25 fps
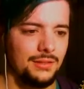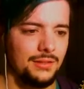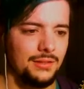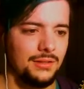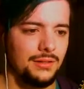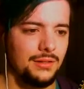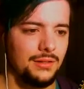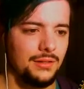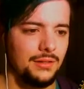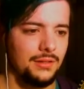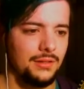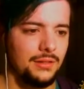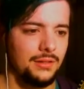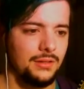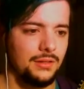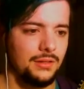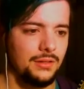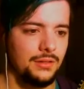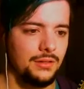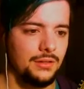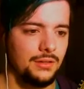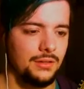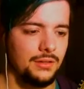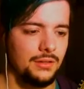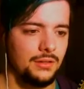
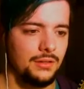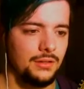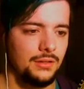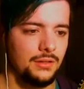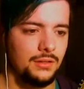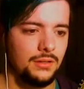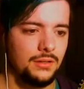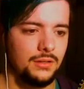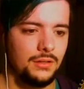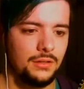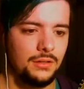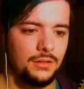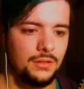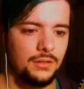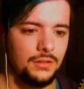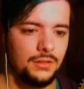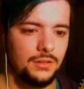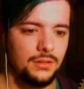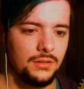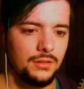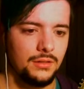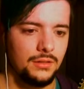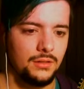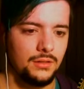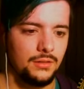
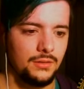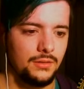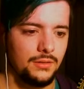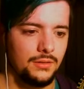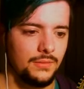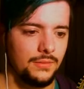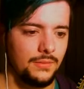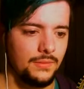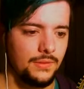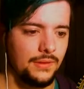[no speech]